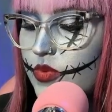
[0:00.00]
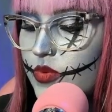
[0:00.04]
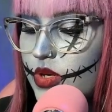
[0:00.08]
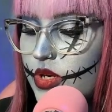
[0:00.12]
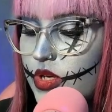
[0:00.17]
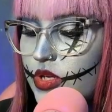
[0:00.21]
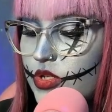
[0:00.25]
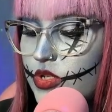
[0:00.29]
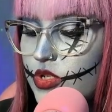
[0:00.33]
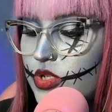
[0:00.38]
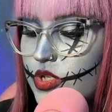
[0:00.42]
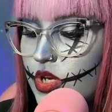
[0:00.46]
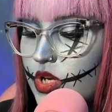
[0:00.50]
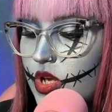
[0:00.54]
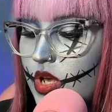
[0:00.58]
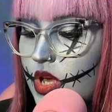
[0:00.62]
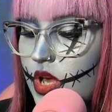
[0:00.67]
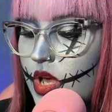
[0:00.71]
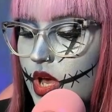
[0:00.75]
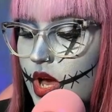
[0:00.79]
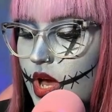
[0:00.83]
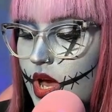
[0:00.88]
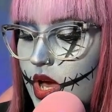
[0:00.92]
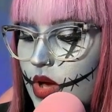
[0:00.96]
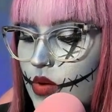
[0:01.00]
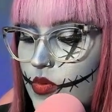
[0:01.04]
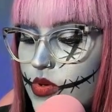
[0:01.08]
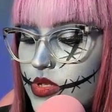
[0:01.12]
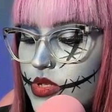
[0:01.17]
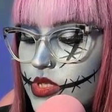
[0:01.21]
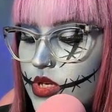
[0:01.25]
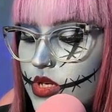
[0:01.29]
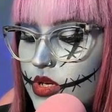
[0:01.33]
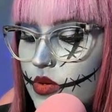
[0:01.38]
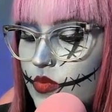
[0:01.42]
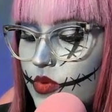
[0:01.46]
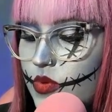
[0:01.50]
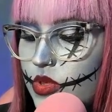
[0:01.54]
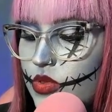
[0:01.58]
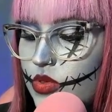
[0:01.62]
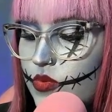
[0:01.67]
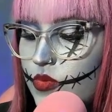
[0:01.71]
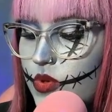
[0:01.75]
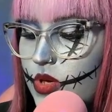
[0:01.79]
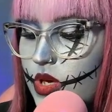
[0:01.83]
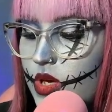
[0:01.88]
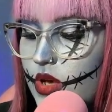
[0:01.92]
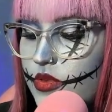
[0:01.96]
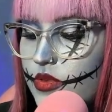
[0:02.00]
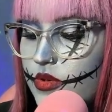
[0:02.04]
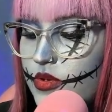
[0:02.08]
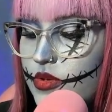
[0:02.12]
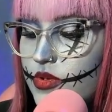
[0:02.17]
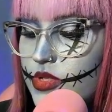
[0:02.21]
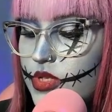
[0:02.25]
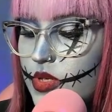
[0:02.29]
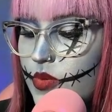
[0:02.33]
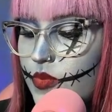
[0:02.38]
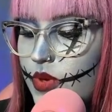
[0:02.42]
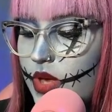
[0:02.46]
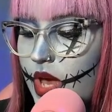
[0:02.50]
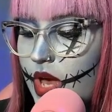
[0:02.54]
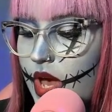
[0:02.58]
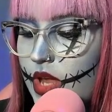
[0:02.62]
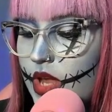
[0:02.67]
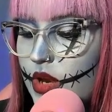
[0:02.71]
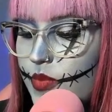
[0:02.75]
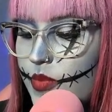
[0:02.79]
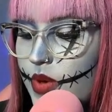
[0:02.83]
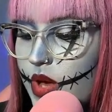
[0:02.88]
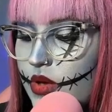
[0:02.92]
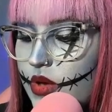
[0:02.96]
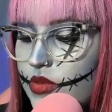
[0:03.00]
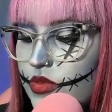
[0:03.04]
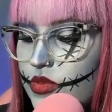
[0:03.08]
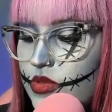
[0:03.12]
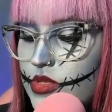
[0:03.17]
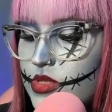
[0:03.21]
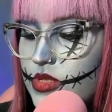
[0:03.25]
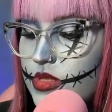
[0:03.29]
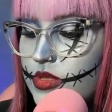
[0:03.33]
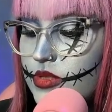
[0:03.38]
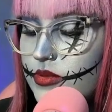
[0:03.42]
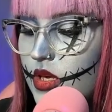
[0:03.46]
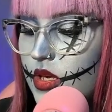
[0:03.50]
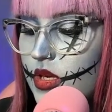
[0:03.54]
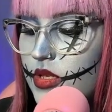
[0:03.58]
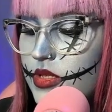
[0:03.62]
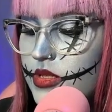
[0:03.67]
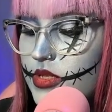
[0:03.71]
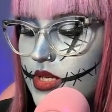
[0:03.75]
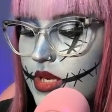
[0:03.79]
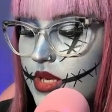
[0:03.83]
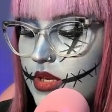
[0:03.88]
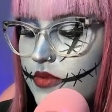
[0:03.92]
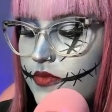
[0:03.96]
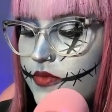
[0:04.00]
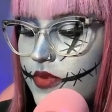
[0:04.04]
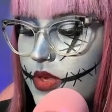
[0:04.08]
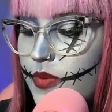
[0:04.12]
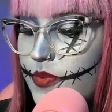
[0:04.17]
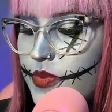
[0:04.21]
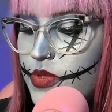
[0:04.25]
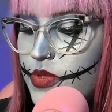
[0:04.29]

Ridge. I was there with three others, and we had about 10 feet